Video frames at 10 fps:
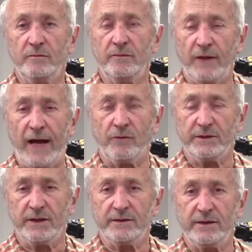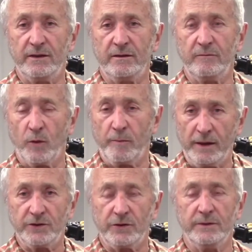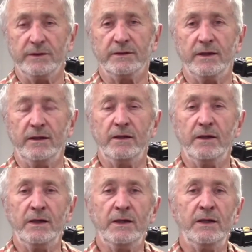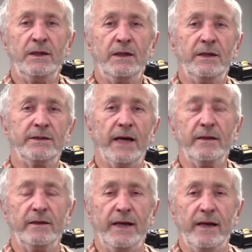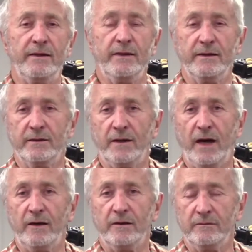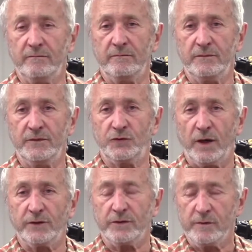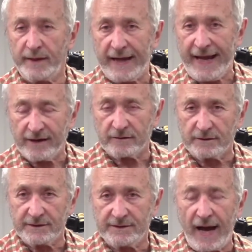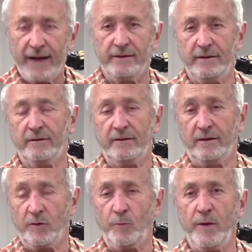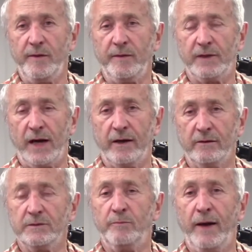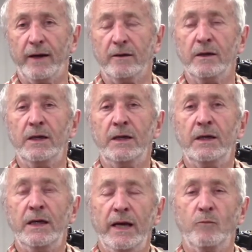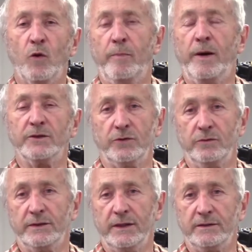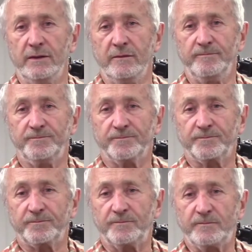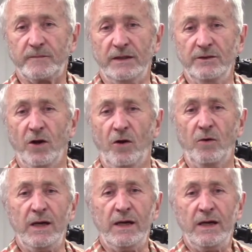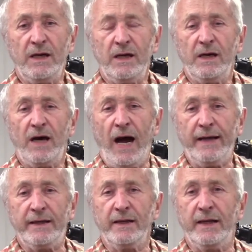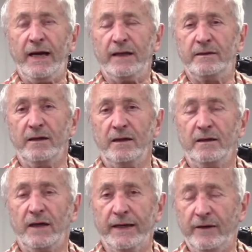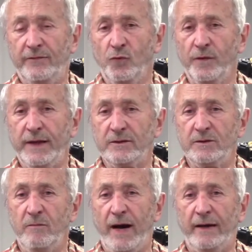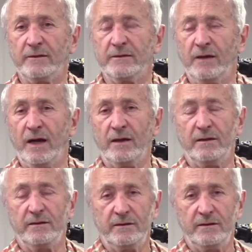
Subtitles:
flat resistant, more puncture resistant. And secondly, I think the tire structure, the mechanical design of a premium tire is better and more puncture resistant. So I get 4,000 miles on a